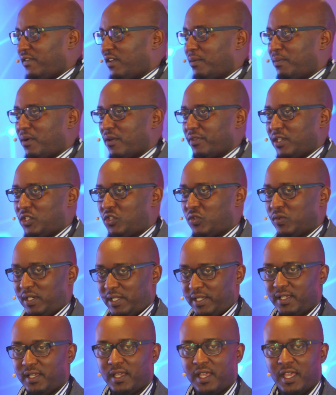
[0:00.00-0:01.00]
even about the
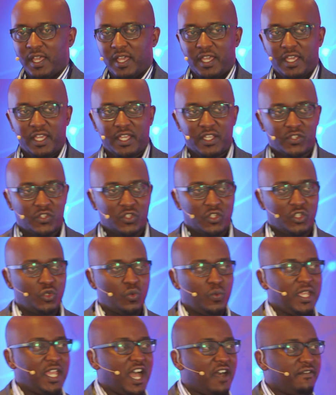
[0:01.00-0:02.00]
tooling, is
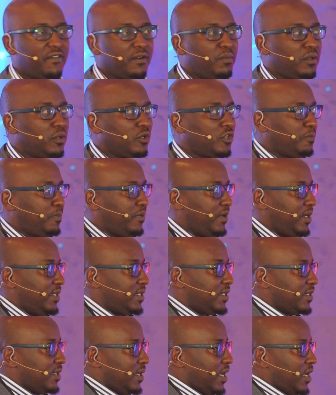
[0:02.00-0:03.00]
do we have a blueprint?
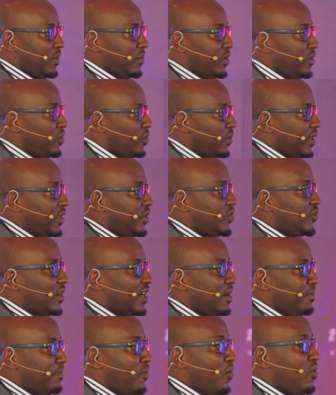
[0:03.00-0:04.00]
And we know when you talk
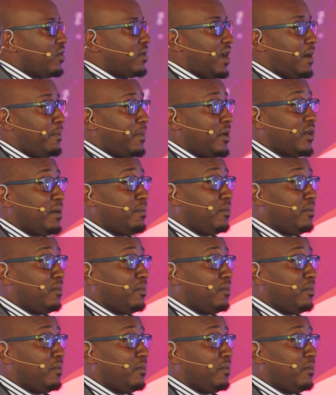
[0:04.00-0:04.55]
about a